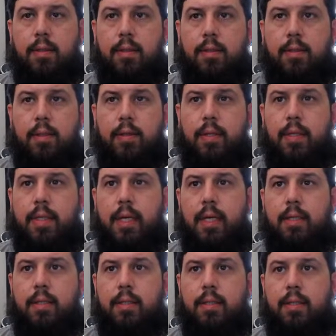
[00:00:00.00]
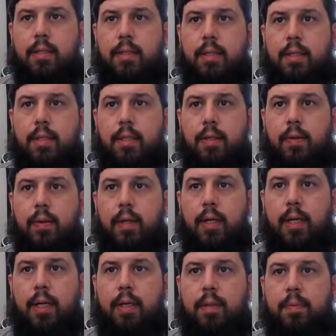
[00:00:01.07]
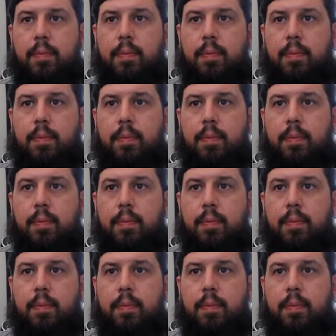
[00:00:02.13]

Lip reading: So this can do up.